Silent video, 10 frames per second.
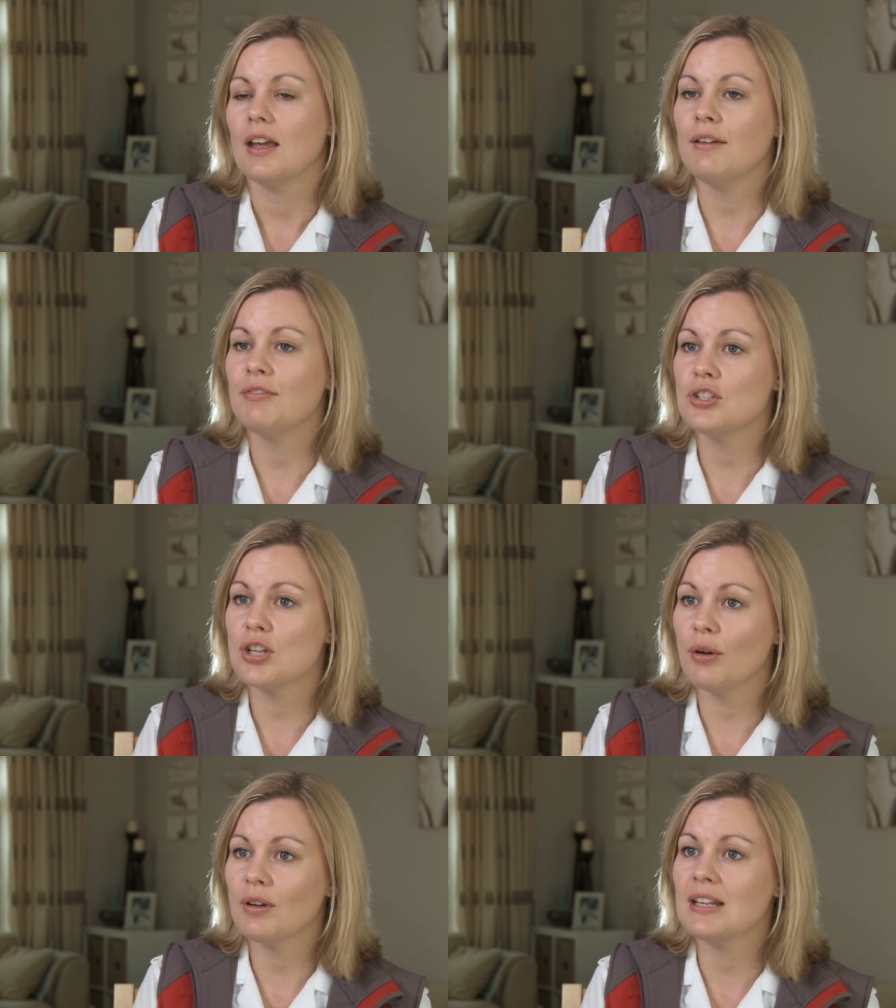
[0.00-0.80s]
If the
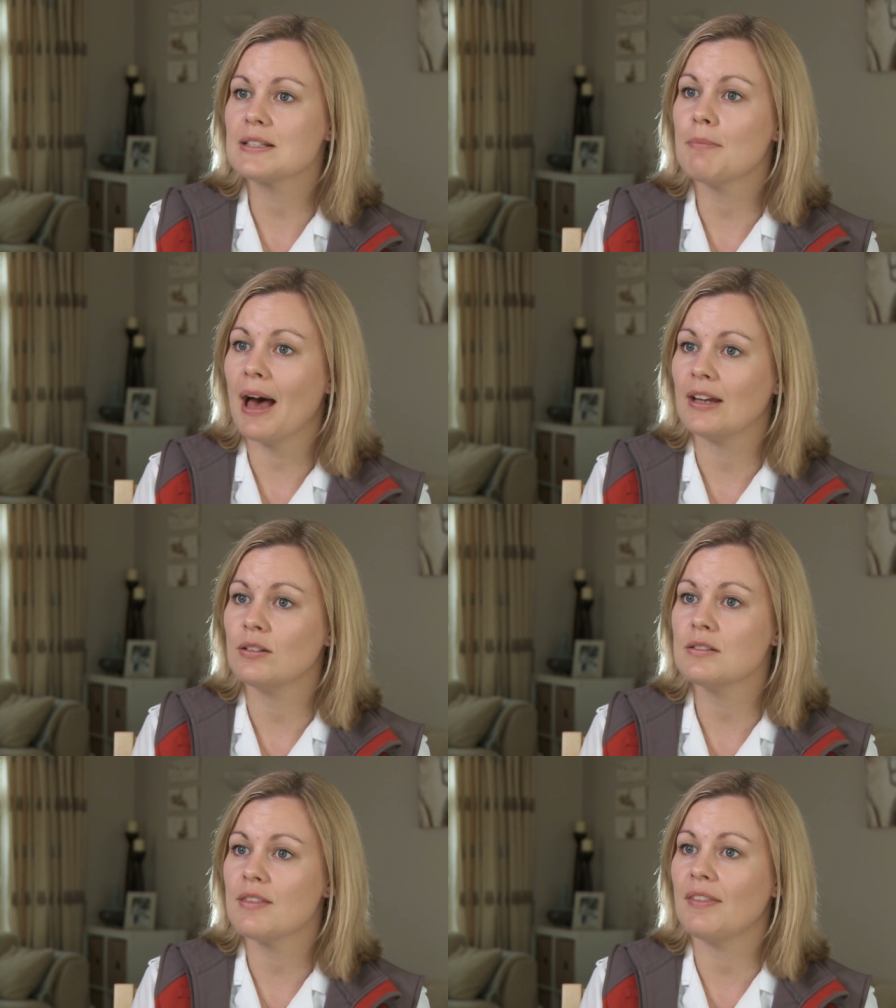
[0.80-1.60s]
choking is
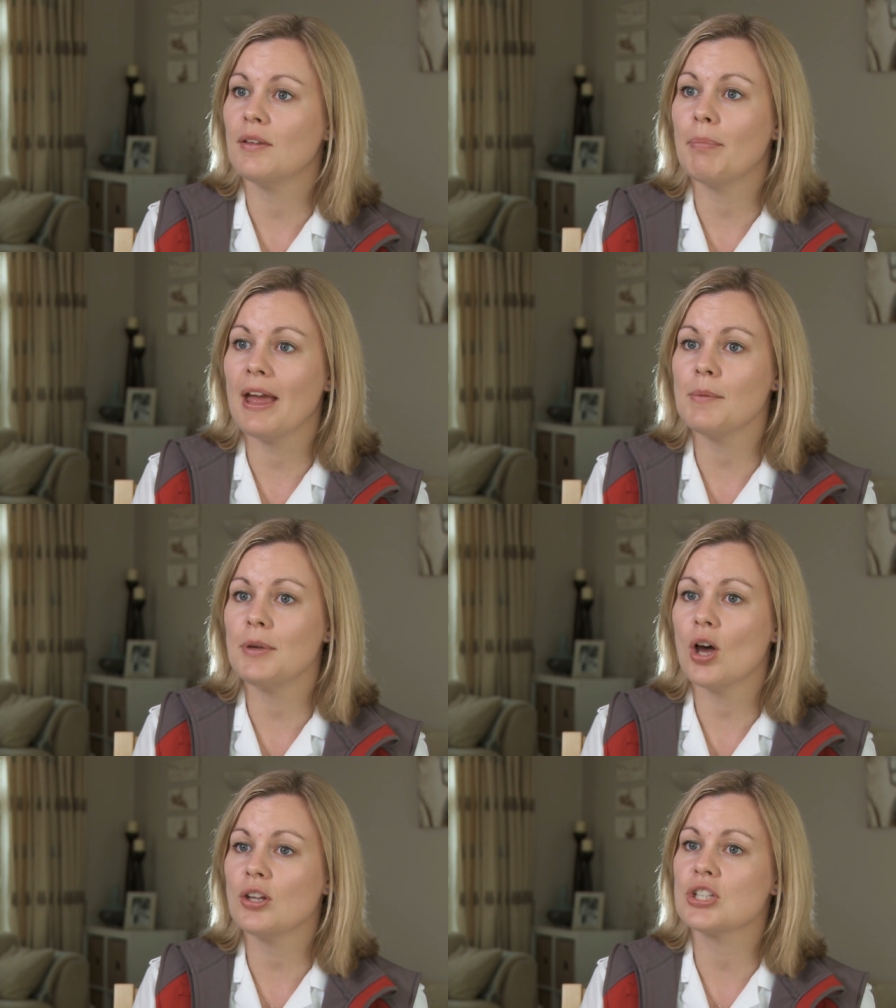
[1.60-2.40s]
mild, then the
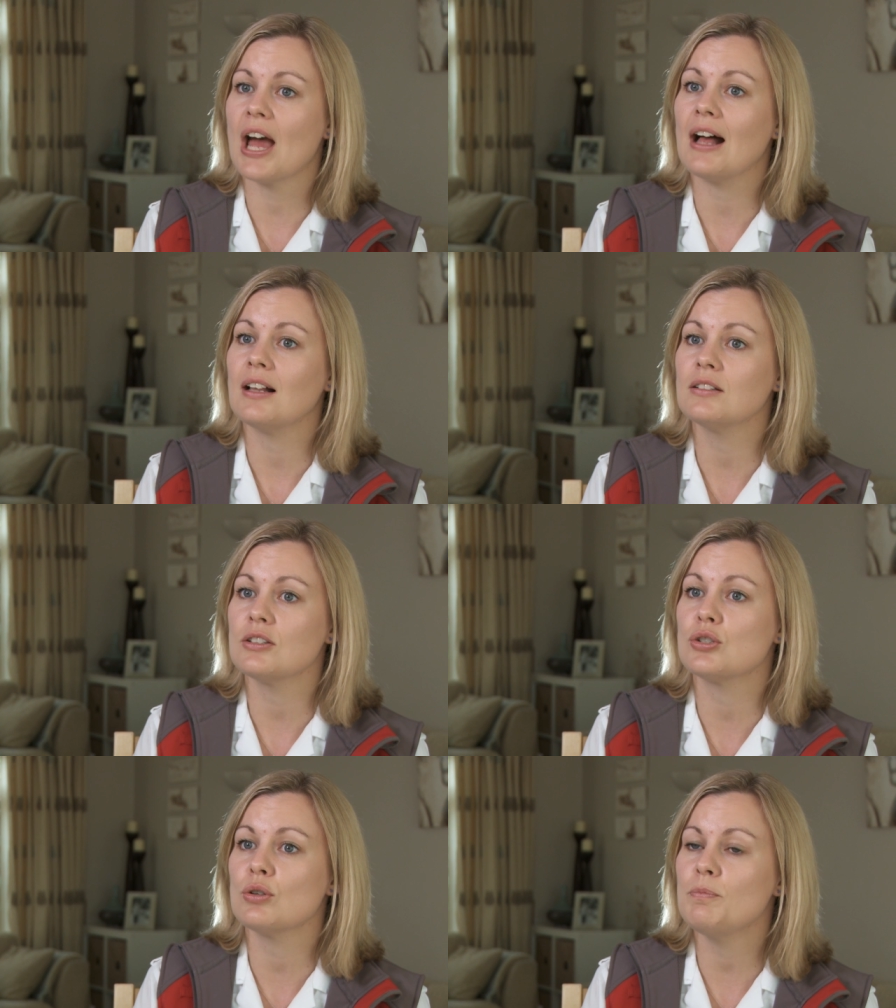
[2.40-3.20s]
baby or child
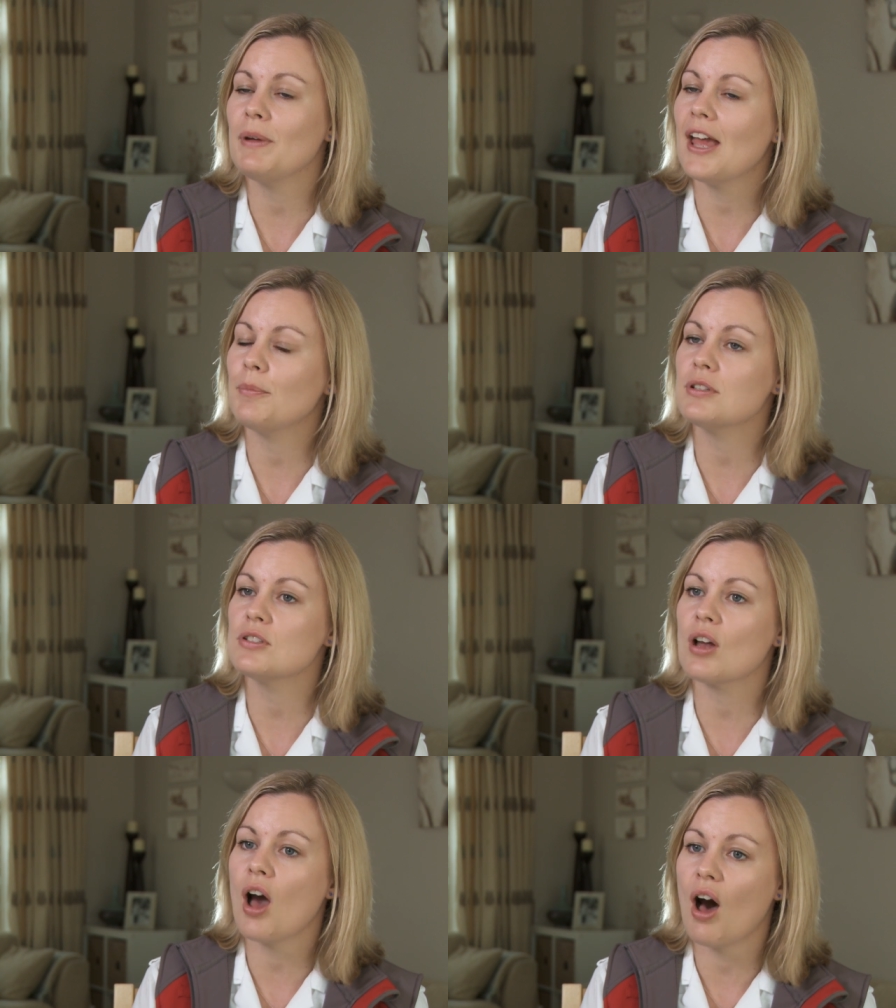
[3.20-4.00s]
should be able
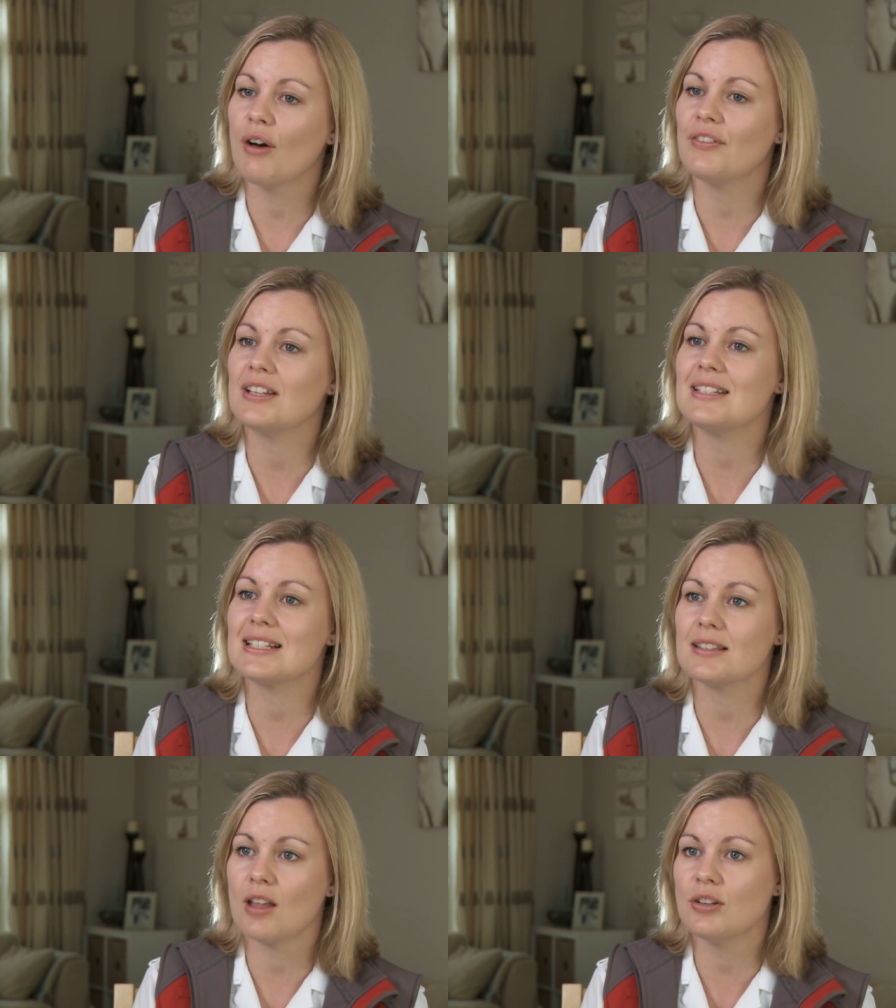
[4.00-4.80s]
to cough and
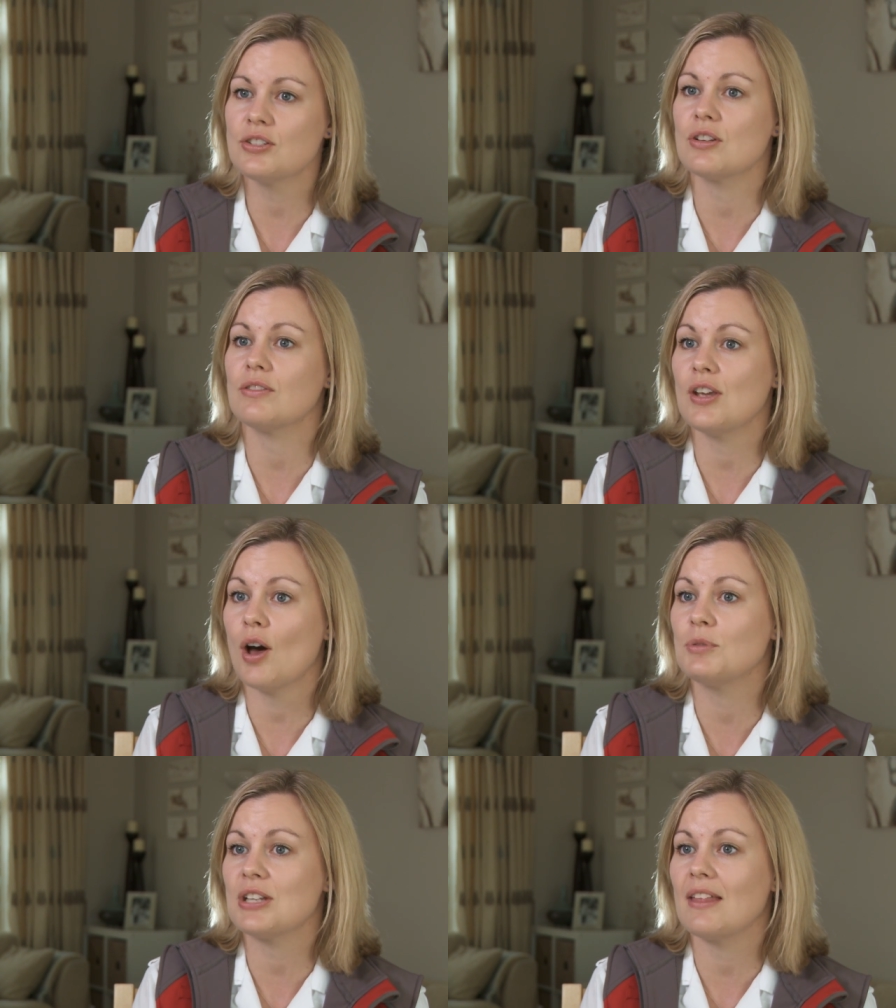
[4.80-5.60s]
dislodge the
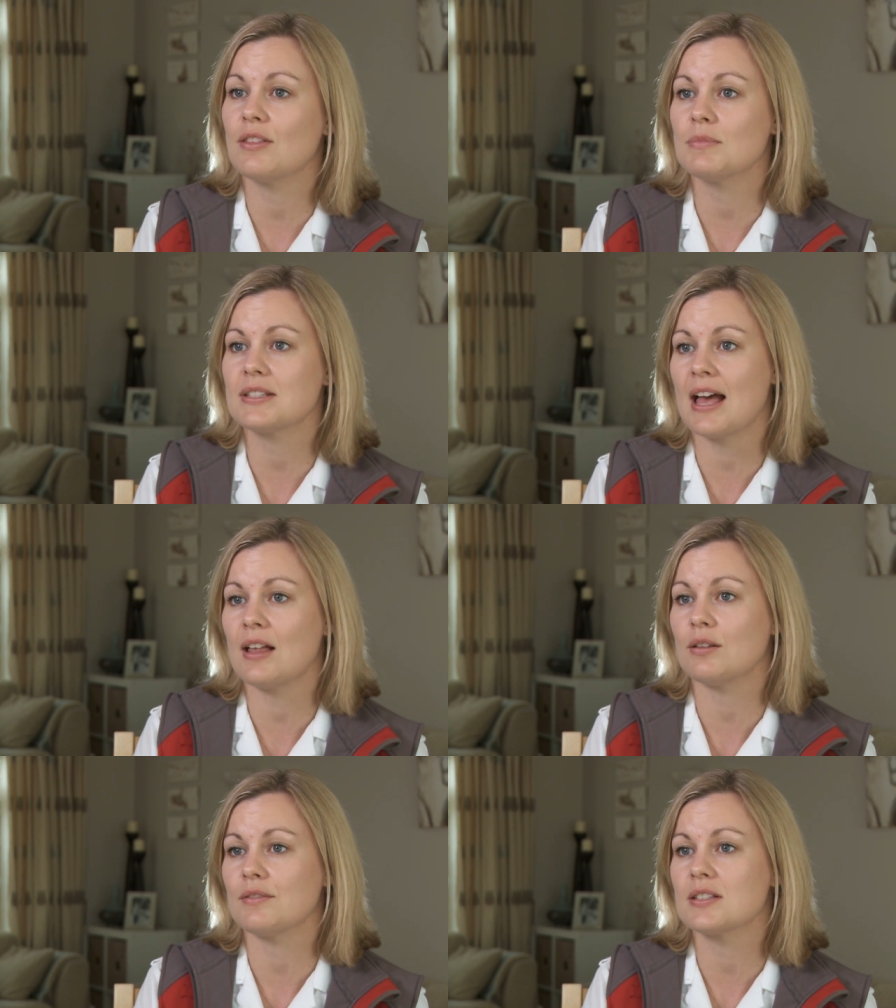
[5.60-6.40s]
object
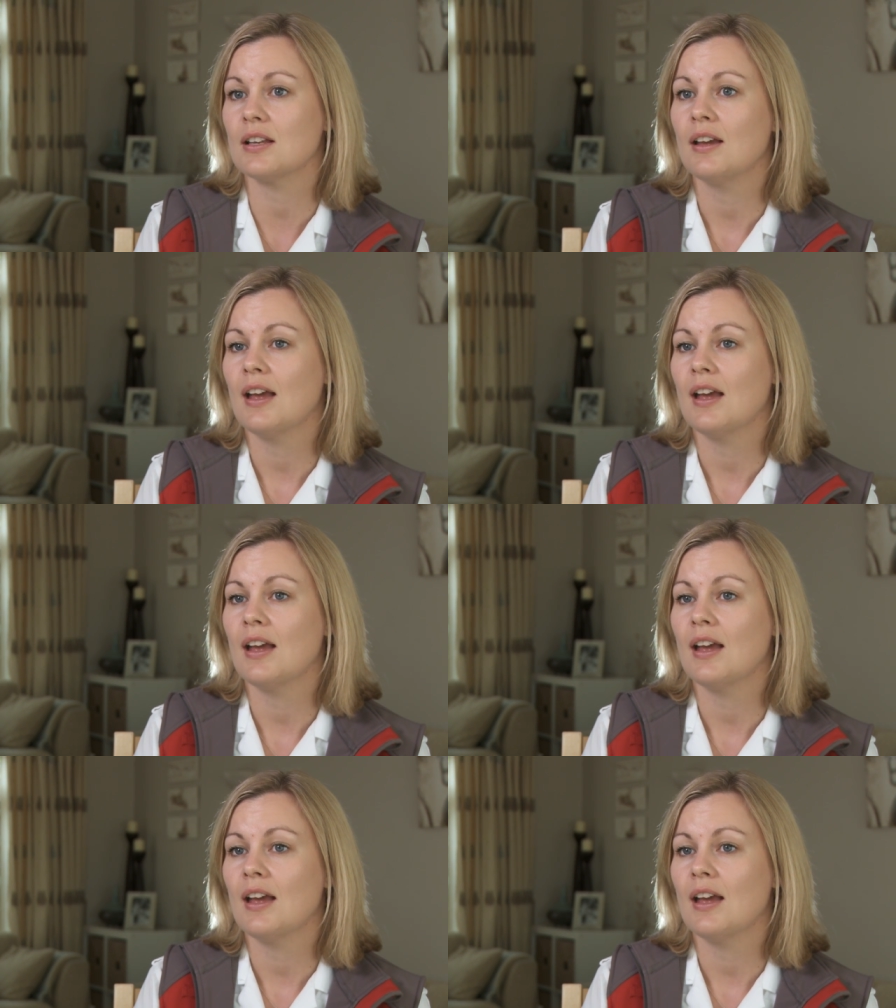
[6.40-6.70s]
themselves.